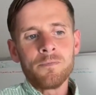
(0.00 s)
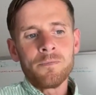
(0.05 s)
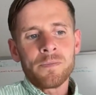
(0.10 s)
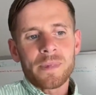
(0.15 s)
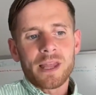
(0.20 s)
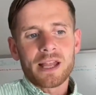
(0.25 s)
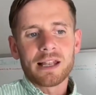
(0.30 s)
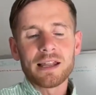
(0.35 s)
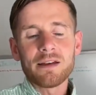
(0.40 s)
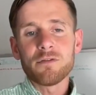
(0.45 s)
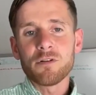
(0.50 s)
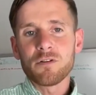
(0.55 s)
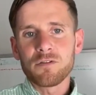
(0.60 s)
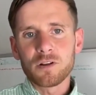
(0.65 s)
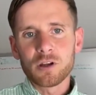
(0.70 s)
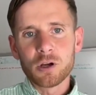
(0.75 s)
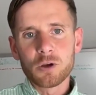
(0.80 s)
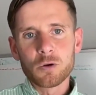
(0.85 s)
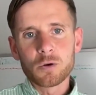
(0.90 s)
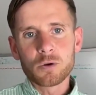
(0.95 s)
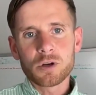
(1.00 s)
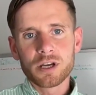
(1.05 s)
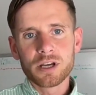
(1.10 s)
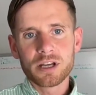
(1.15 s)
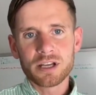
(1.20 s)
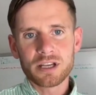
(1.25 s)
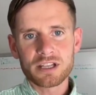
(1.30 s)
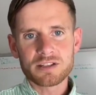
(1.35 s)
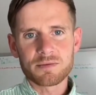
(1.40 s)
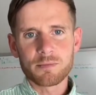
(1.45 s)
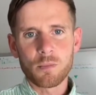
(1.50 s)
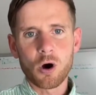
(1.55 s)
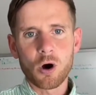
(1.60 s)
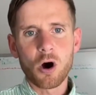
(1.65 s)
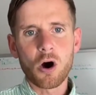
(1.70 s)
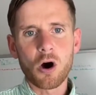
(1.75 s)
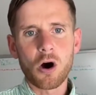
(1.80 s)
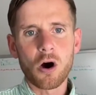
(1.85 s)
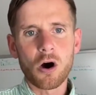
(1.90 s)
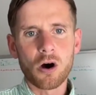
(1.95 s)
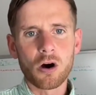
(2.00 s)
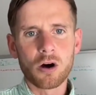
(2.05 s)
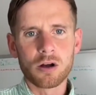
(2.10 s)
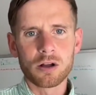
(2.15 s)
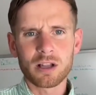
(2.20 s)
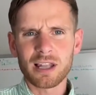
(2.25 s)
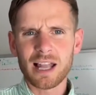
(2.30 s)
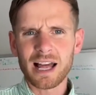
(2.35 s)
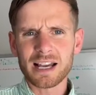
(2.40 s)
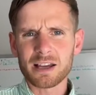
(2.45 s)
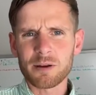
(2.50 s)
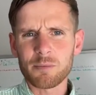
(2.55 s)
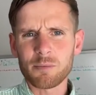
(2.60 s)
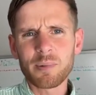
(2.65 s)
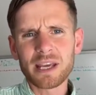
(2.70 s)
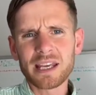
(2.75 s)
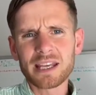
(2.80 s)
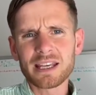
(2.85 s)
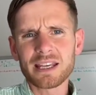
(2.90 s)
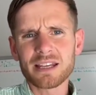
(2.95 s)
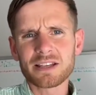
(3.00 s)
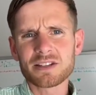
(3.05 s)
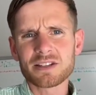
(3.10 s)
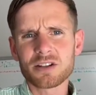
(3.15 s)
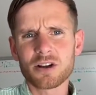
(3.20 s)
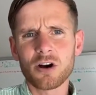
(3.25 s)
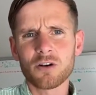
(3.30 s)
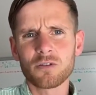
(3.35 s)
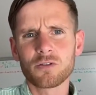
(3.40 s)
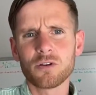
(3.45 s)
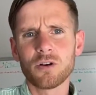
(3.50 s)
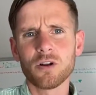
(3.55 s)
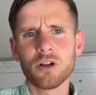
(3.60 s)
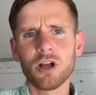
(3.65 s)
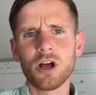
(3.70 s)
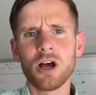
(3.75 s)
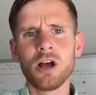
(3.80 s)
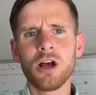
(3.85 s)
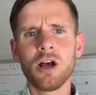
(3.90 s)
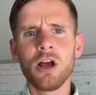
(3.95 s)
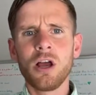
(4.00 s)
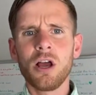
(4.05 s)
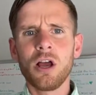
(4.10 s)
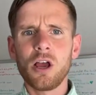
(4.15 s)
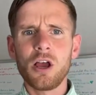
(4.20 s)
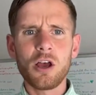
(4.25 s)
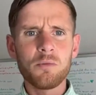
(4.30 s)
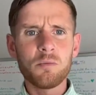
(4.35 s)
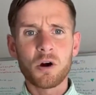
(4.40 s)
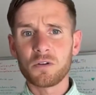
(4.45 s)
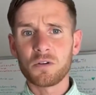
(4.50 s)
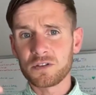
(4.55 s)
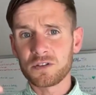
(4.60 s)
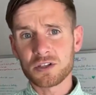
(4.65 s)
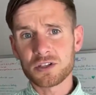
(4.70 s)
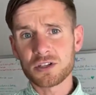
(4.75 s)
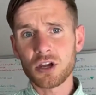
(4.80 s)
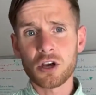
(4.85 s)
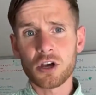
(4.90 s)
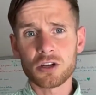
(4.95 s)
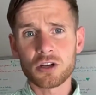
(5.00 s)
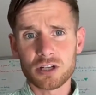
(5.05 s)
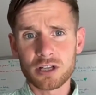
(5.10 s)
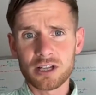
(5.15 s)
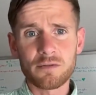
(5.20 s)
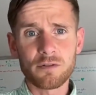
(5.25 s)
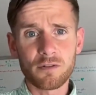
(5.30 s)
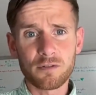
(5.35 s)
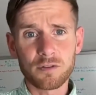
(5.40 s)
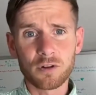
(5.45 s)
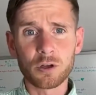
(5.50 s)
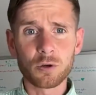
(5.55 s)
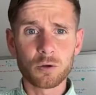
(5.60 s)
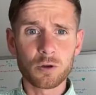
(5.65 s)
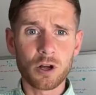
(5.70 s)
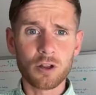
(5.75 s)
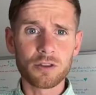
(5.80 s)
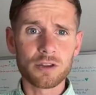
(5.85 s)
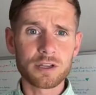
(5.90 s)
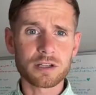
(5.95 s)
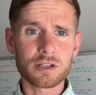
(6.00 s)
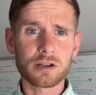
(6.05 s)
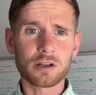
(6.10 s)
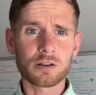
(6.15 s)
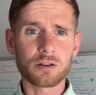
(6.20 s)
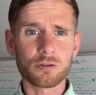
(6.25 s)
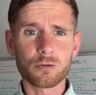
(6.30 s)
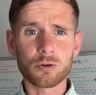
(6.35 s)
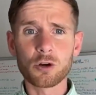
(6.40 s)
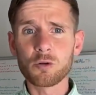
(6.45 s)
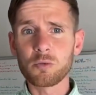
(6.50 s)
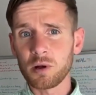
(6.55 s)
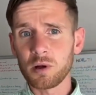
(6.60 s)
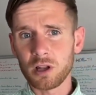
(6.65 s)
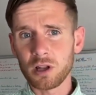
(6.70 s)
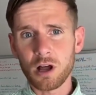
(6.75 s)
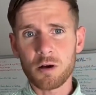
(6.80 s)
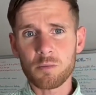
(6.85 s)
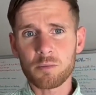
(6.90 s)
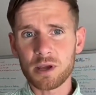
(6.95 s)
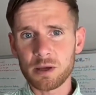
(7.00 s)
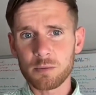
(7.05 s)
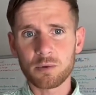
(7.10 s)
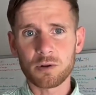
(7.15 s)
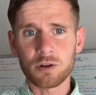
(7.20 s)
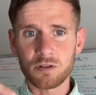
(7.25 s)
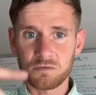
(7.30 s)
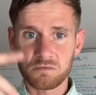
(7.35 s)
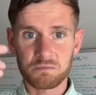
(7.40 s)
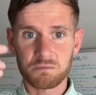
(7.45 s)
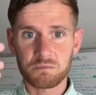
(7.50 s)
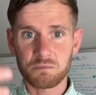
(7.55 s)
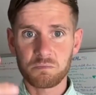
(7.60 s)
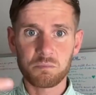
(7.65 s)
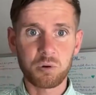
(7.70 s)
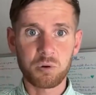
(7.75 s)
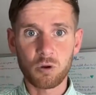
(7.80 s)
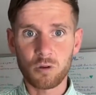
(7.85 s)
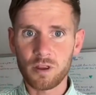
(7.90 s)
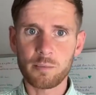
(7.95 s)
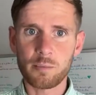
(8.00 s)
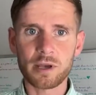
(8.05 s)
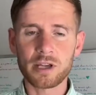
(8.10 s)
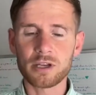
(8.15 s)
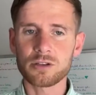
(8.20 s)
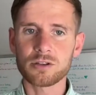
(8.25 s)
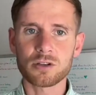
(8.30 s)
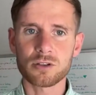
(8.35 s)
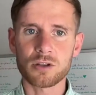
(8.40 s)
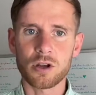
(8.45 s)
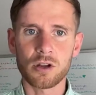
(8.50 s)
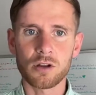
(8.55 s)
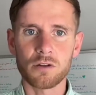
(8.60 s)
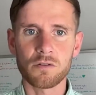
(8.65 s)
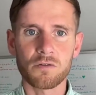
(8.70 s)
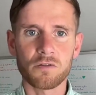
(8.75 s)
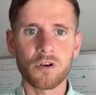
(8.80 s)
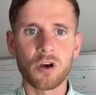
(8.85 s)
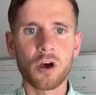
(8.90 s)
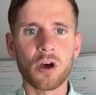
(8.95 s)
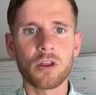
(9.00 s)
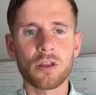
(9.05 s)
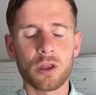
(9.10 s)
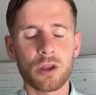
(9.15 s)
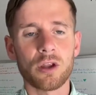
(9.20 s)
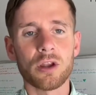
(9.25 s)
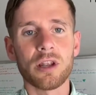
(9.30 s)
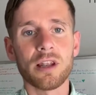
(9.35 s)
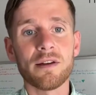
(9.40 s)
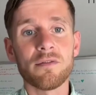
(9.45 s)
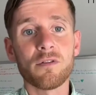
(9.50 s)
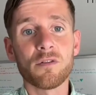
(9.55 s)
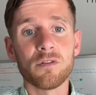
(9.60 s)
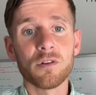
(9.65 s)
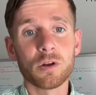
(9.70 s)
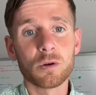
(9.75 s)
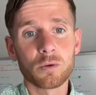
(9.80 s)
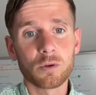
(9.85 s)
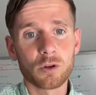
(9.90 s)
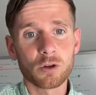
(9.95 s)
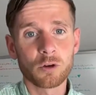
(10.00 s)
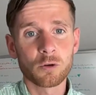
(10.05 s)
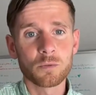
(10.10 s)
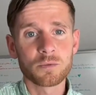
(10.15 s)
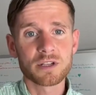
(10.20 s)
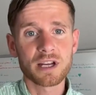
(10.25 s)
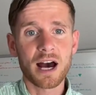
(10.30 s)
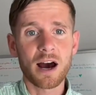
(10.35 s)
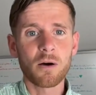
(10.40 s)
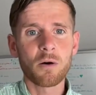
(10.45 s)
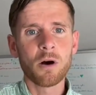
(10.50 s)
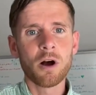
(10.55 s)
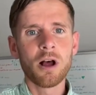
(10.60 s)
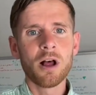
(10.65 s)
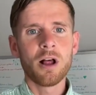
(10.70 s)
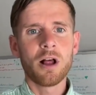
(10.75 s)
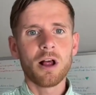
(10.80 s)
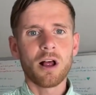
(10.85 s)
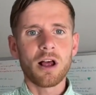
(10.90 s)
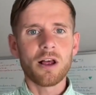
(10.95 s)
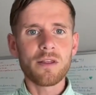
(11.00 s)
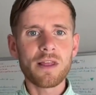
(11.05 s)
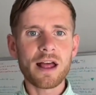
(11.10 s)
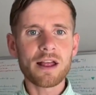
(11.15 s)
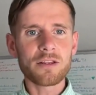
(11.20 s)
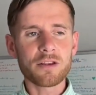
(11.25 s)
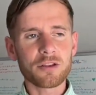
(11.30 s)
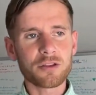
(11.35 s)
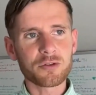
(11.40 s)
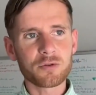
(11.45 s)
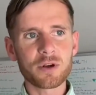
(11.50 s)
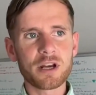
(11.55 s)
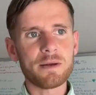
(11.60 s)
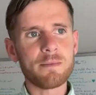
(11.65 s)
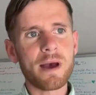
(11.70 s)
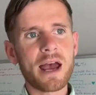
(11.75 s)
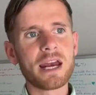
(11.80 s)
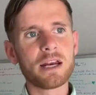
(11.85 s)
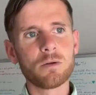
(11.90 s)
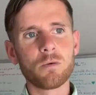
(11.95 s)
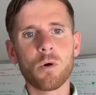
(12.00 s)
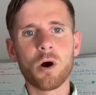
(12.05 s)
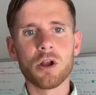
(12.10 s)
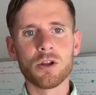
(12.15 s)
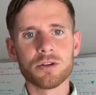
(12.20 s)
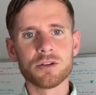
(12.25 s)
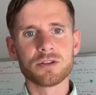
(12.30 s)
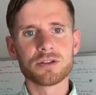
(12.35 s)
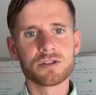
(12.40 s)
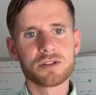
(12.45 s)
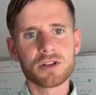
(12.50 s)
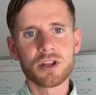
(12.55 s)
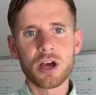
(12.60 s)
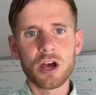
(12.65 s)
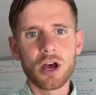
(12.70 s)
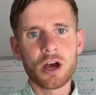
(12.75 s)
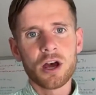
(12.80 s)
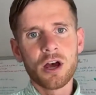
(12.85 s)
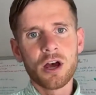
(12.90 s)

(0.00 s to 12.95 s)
Liver fluke, it's more like a pinky sort of colour. Or if you search liver fluke on this group, a lot of people have put the pictures on of the liver fluke that comes out. And they're the three main ones that